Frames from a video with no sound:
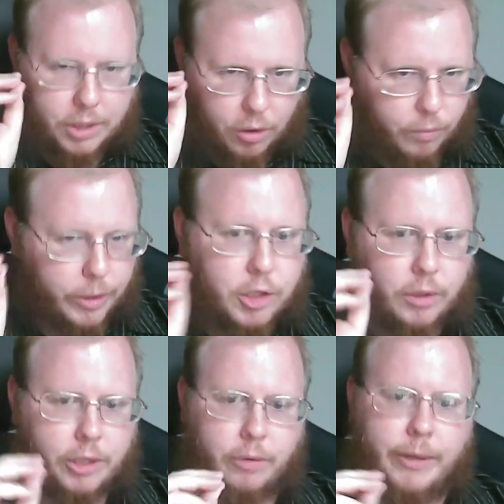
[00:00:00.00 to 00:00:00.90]

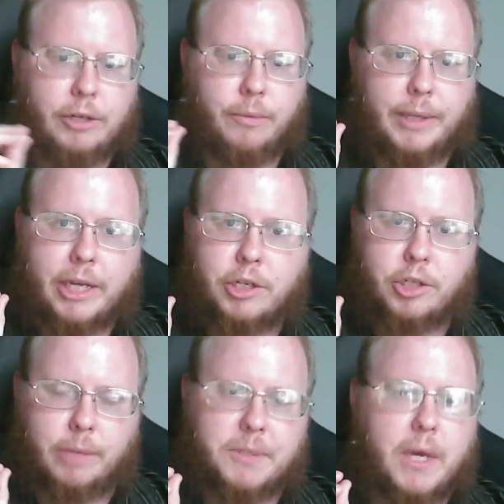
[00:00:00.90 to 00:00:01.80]
original interracial
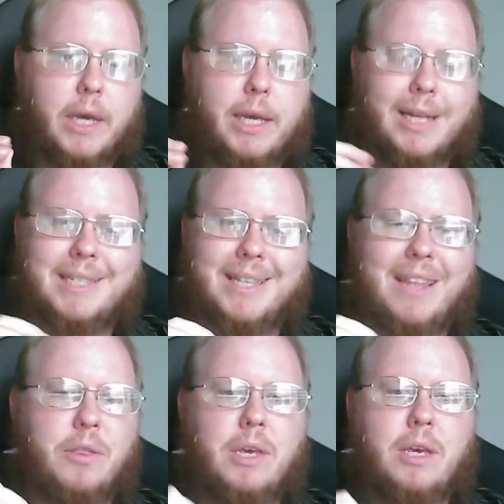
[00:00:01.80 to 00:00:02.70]
relationships is
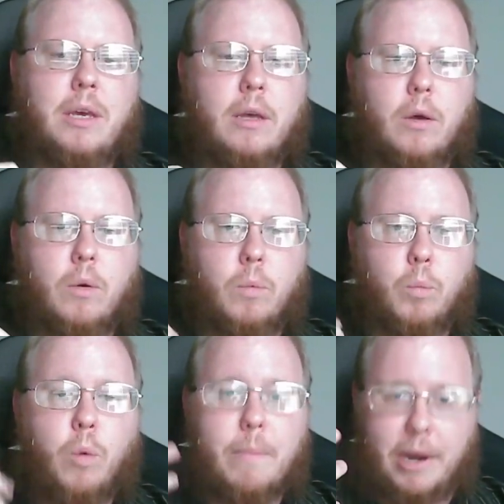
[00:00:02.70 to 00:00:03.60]
that the
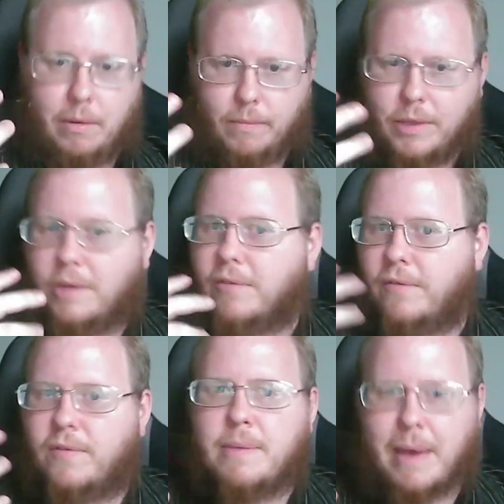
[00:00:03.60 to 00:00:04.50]
woman, the
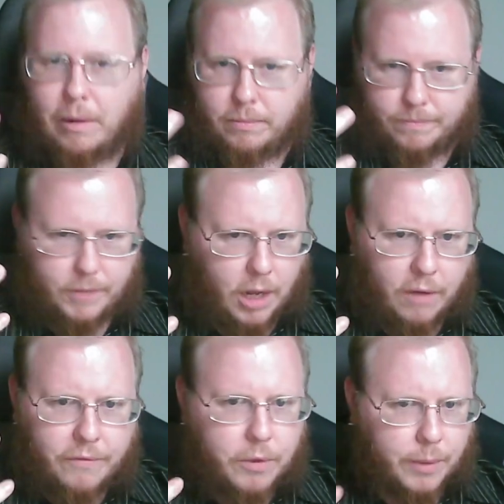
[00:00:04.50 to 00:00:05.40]
female
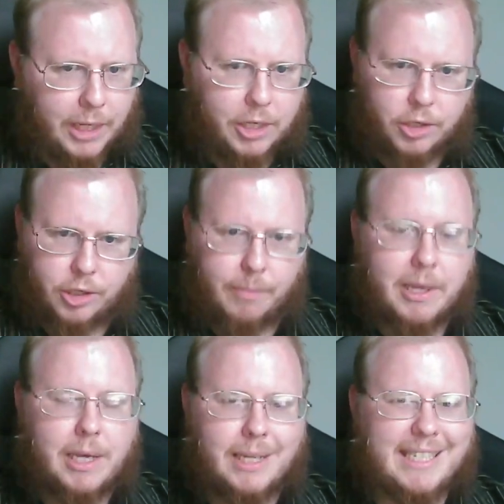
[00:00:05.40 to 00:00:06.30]
of the relationship,
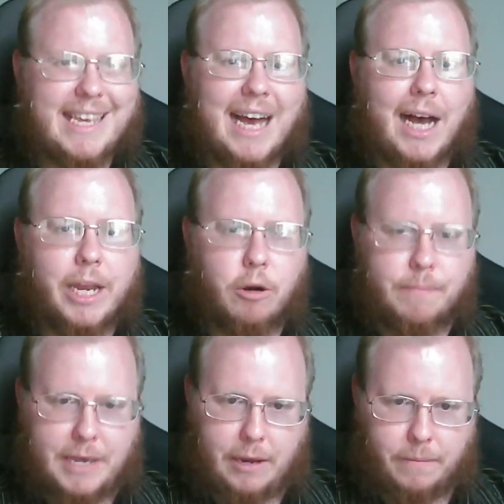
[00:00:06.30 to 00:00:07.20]
is the higher
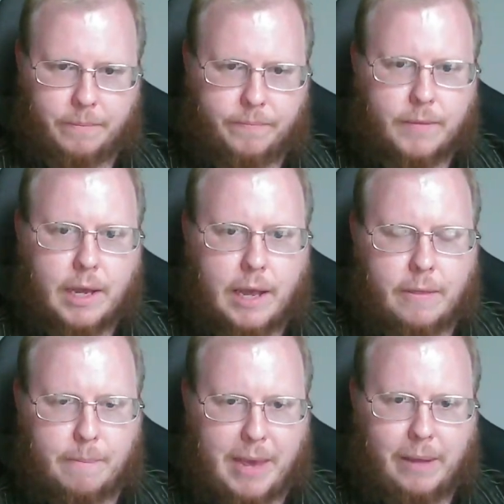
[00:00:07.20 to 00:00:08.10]
being,
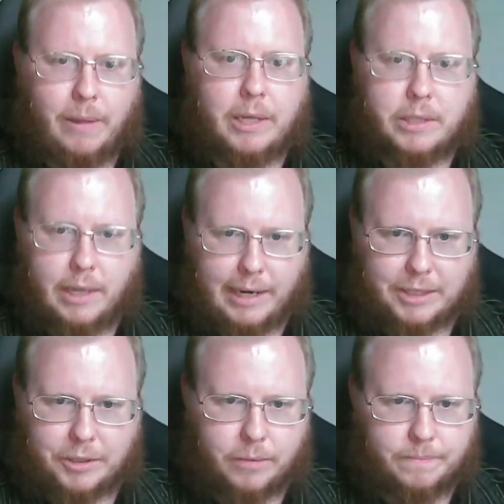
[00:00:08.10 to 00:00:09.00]
and the male is the lesser.